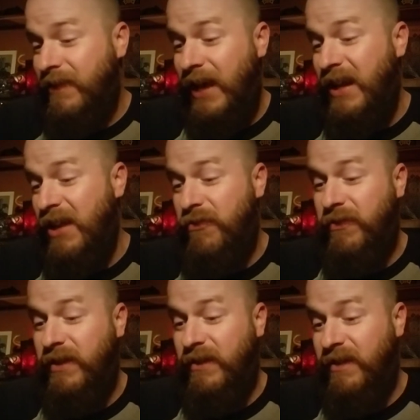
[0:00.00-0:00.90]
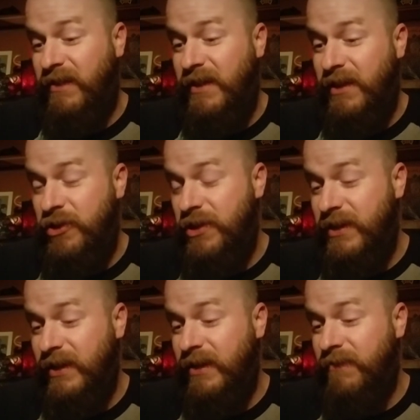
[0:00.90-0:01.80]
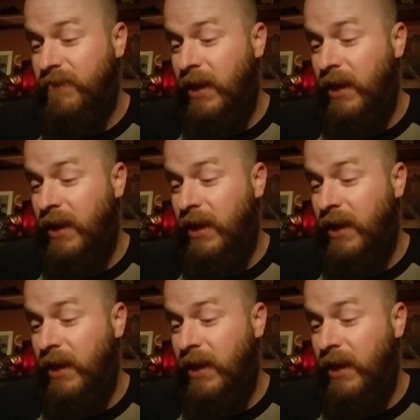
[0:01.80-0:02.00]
kind of interesting to see that she did